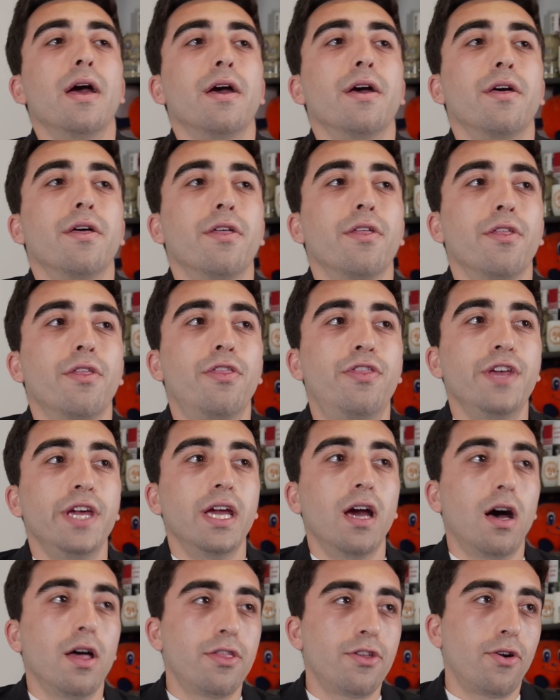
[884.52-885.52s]

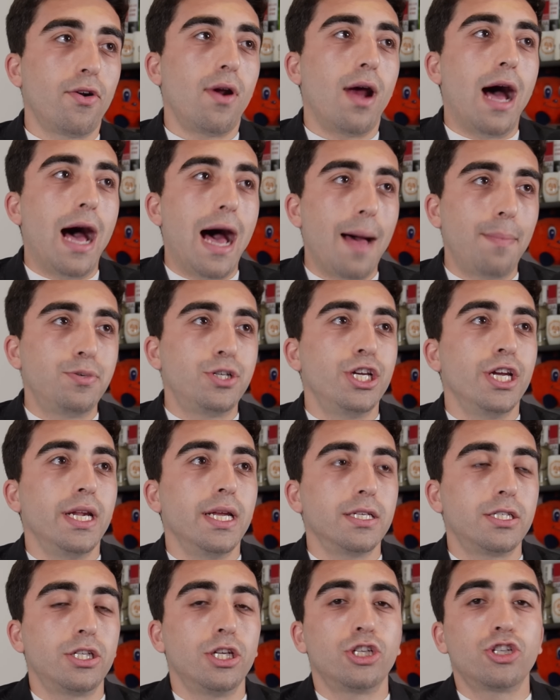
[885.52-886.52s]
The other option
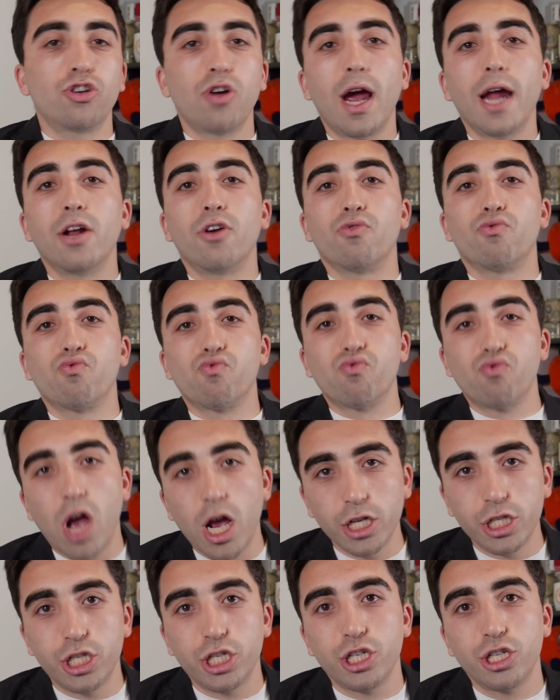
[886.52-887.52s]
is to try to
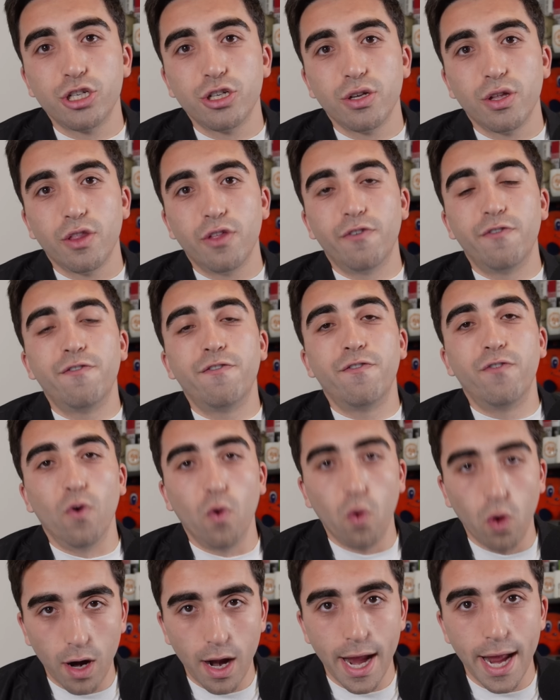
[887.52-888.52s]
rush the
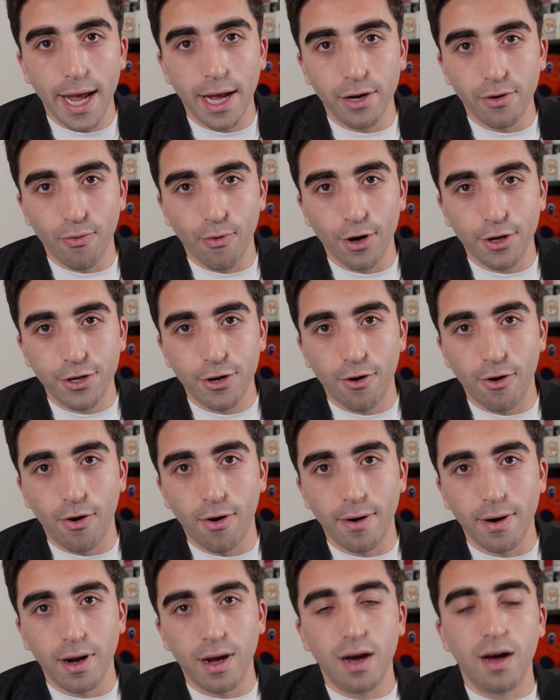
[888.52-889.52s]
forehand
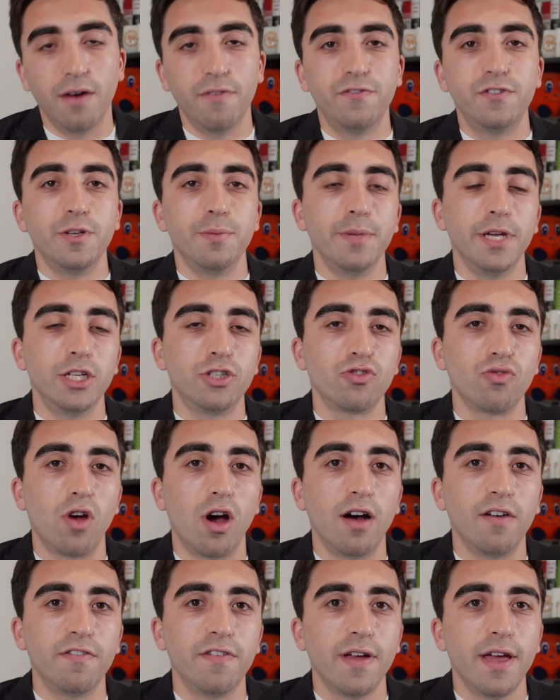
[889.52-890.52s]
return of
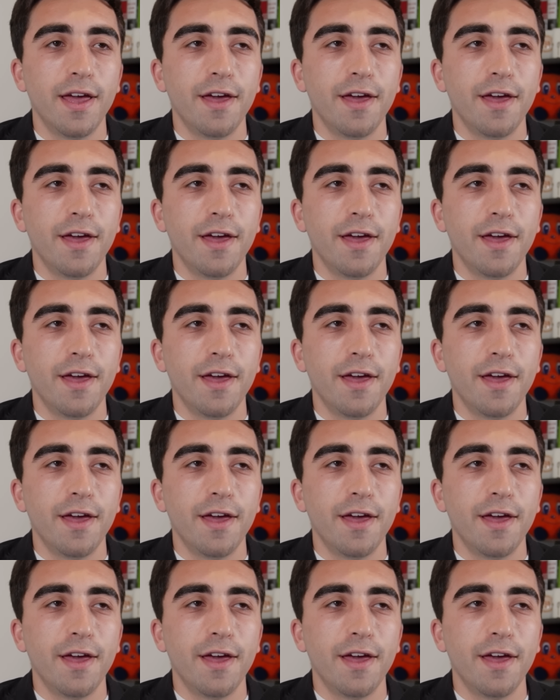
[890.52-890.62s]
Dimitrov.